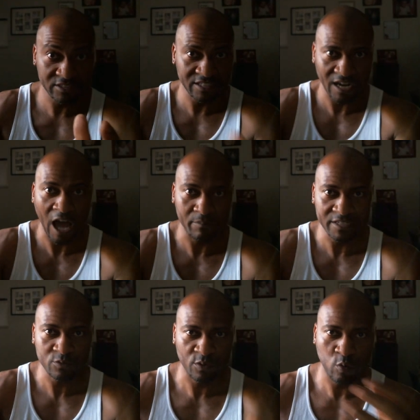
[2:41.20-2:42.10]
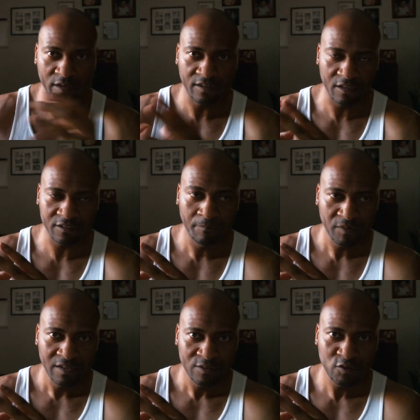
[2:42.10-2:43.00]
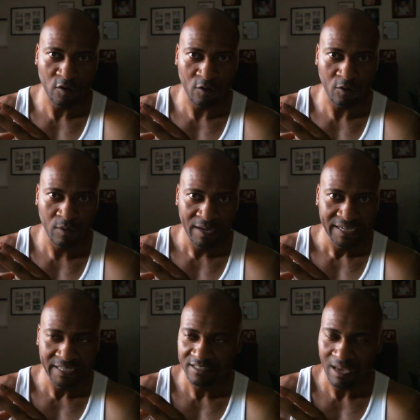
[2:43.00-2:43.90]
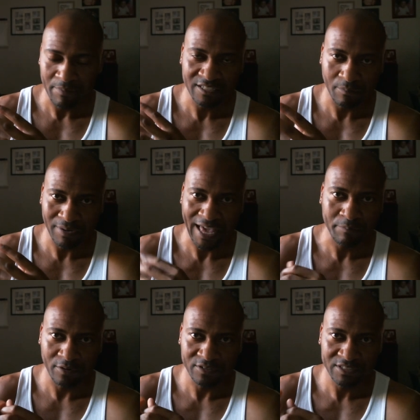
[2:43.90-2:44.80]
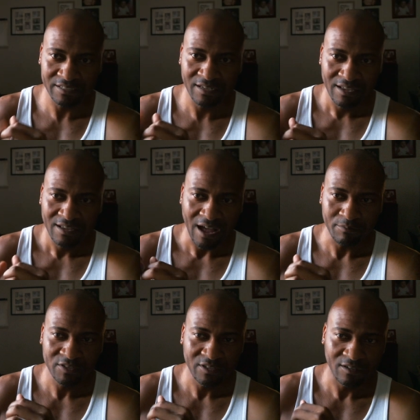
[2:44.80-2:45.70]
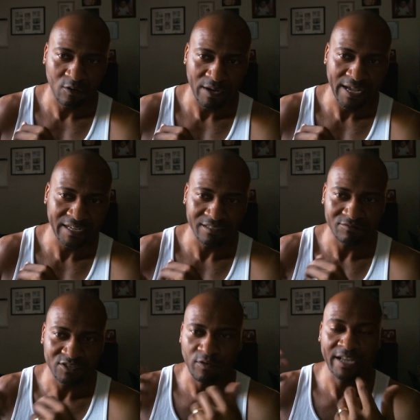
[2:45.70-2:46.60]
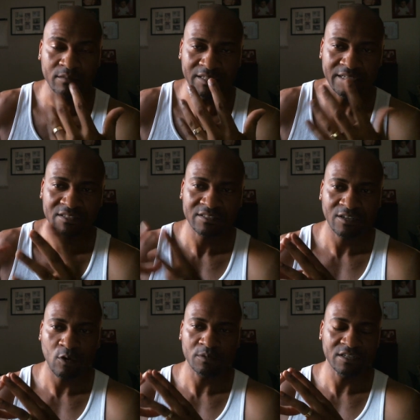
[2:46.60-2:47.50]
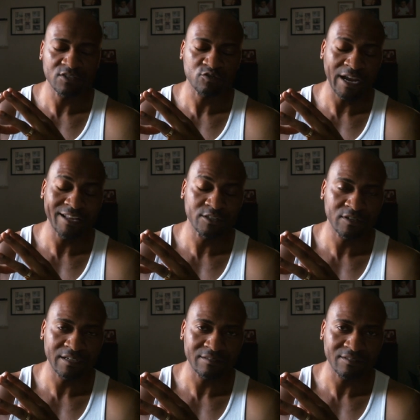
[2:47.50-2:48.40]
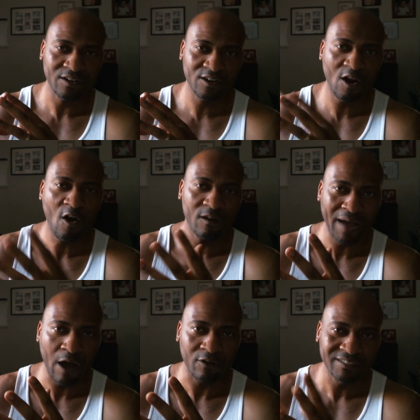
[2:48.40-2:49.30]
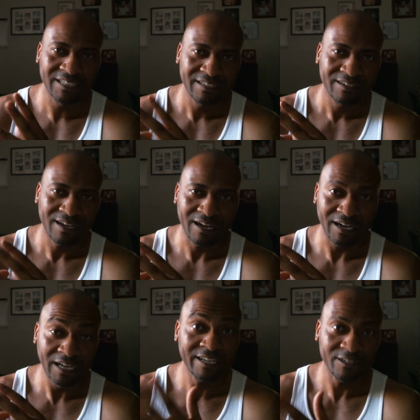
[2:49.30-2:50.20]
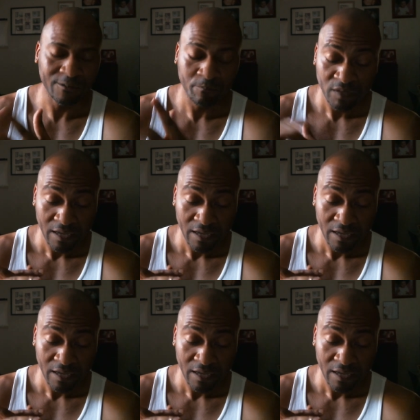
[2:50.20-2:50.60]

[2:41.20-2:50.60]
is synonymous with one another. So anytime I see a black person, I'm just going to go ahead and just randomly go up to this stranger and call him out a nigger.